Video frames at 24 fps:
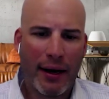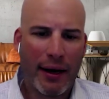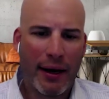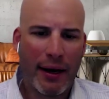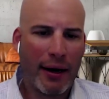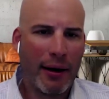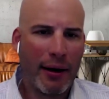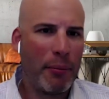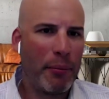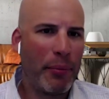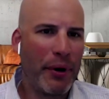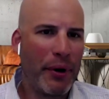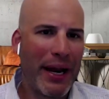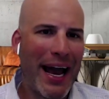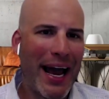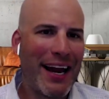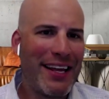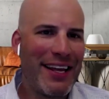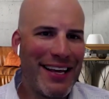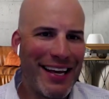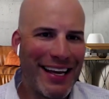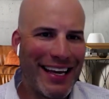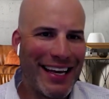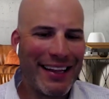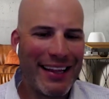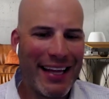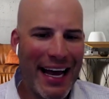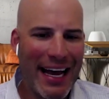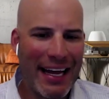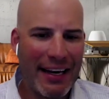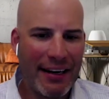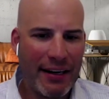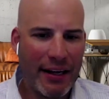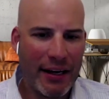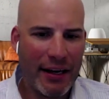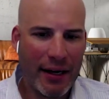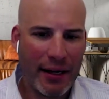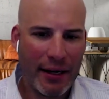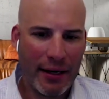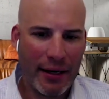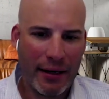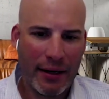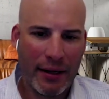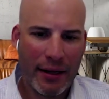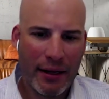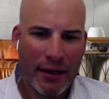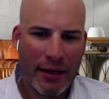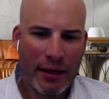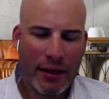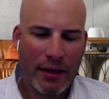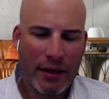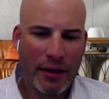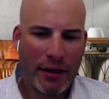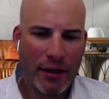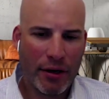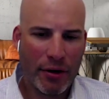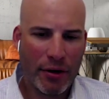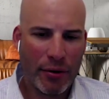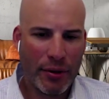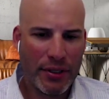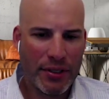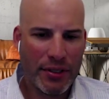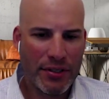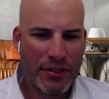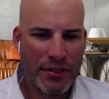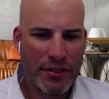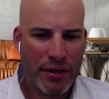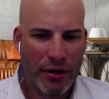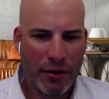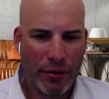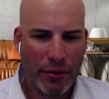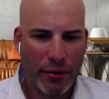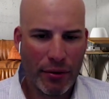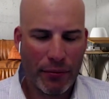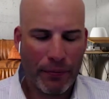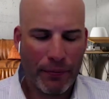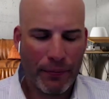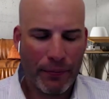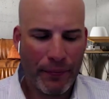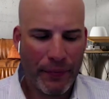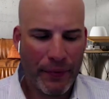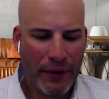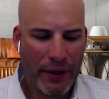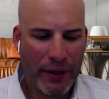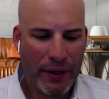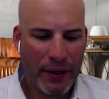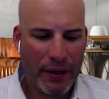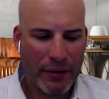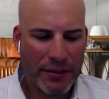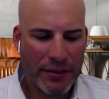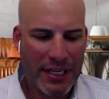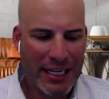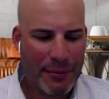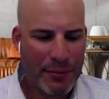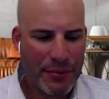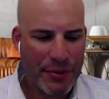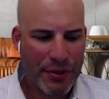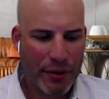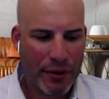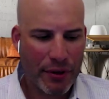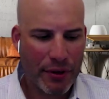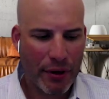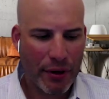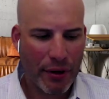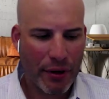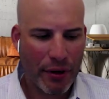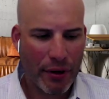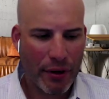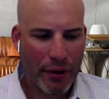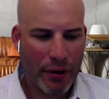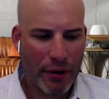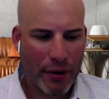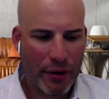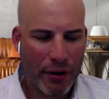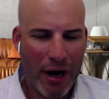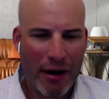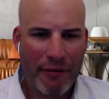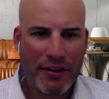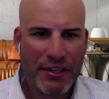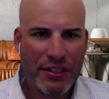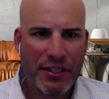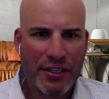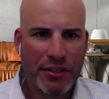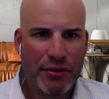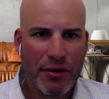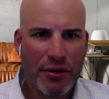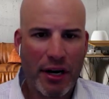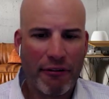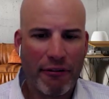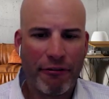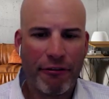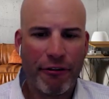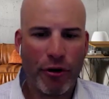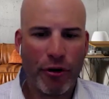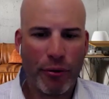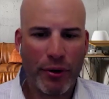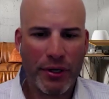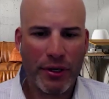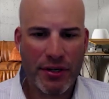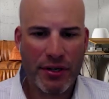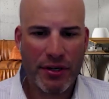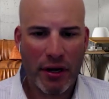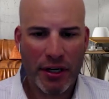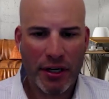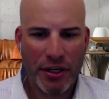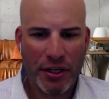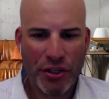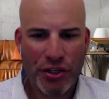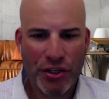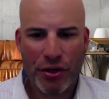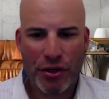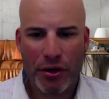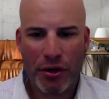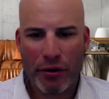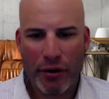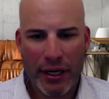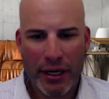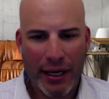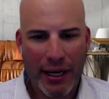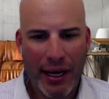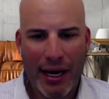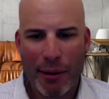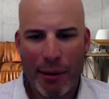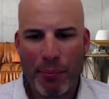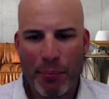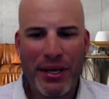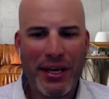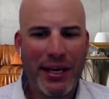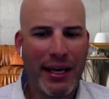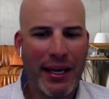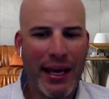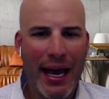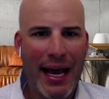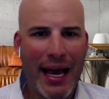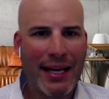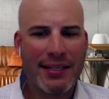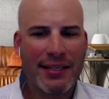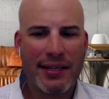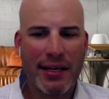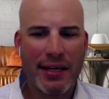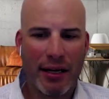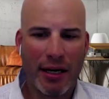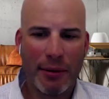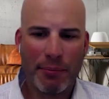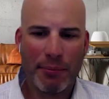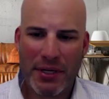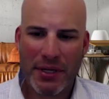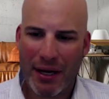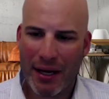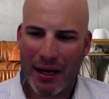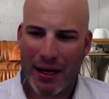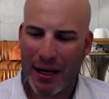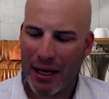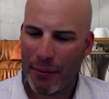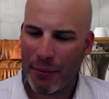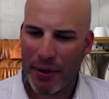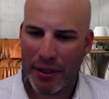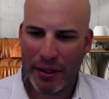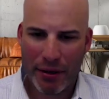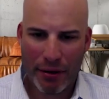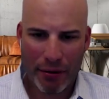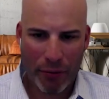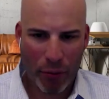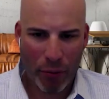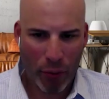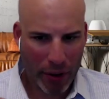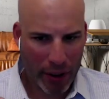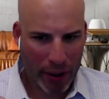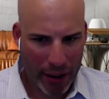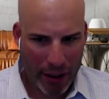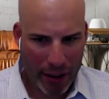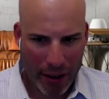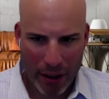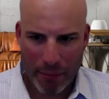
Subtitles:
but how do you get that done? And so teams are obviously trying to focus on ensuring kind of peak asset uptime, and they're working